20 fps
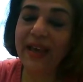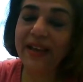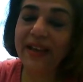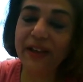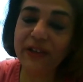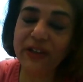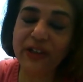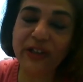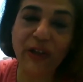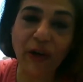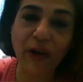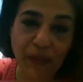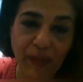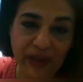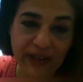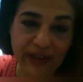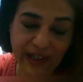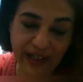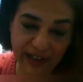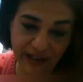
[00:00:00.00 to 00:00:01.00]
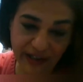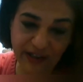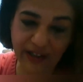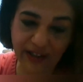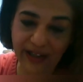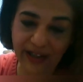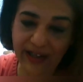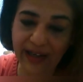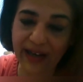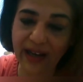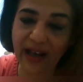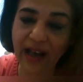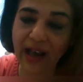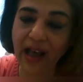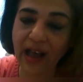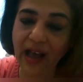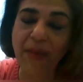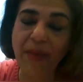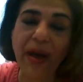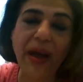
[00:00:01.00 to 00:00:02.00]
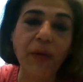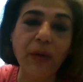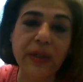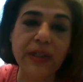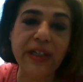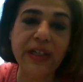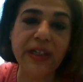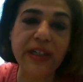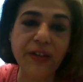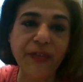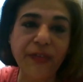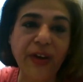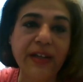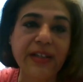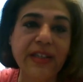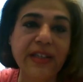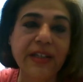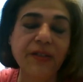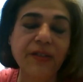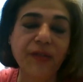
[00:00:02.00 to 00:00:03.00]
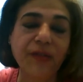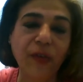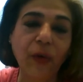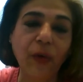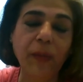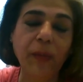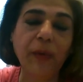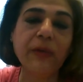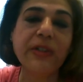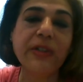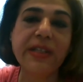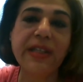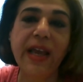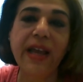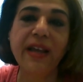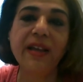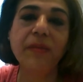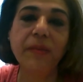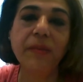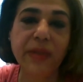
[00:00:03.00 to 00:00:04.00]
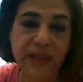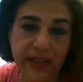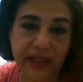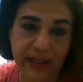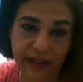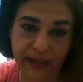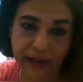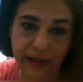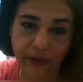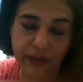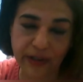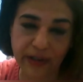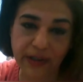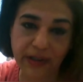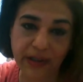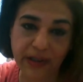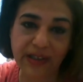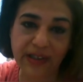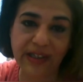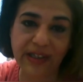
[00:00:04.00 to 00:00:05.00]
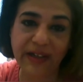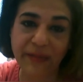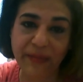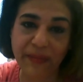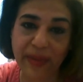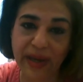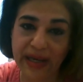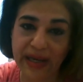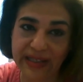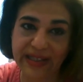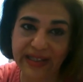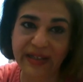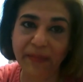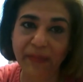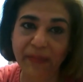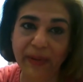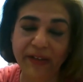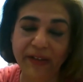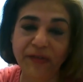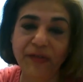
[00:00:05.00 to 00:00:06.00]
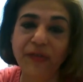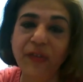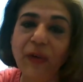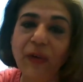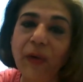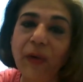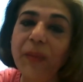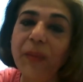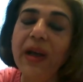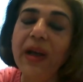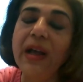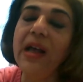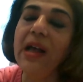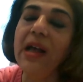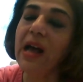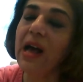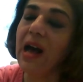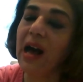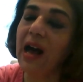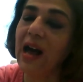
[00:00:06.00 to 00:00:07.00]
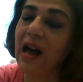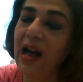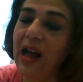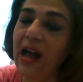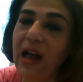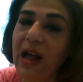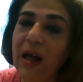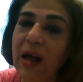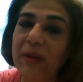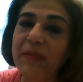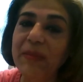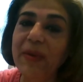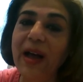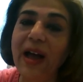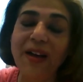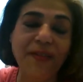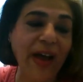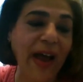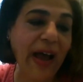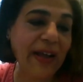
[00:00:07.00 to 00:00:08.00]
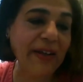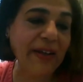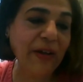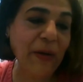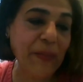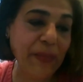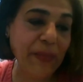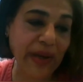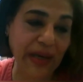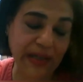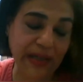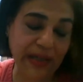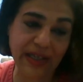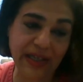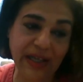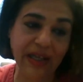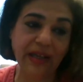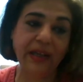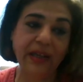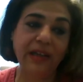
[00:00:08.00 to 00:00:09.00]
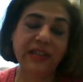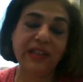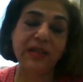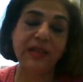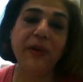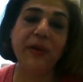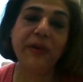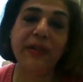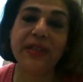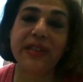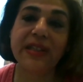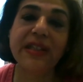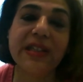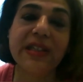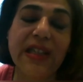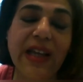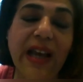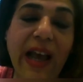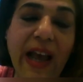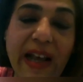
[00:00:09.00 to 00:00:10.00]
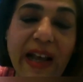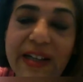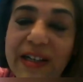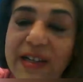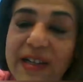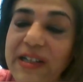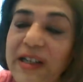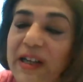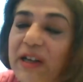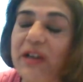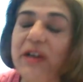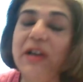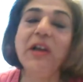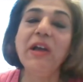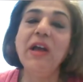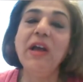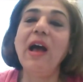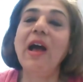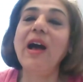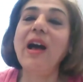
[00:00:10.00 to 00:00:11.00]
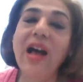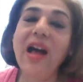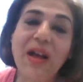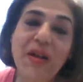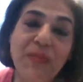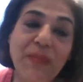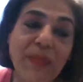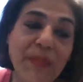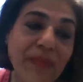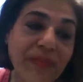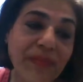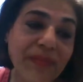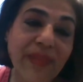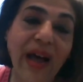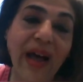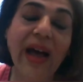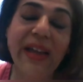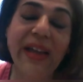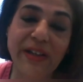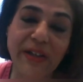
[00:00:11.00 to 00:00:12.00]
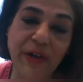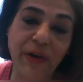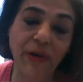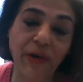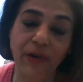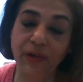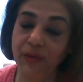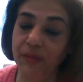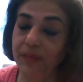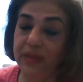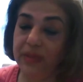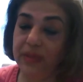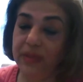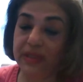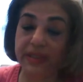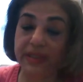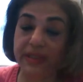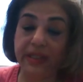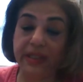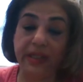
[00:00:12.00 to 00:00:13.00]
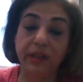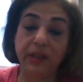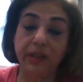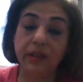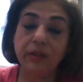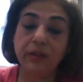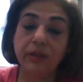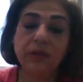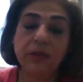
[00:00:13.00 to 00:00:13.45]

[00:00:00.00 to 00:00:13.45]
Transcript: thank you so much, actually. I wanted to first and foremost thank Mystic Lotus. It's an amazing platform. I've had amazing experiences, and I know Mystic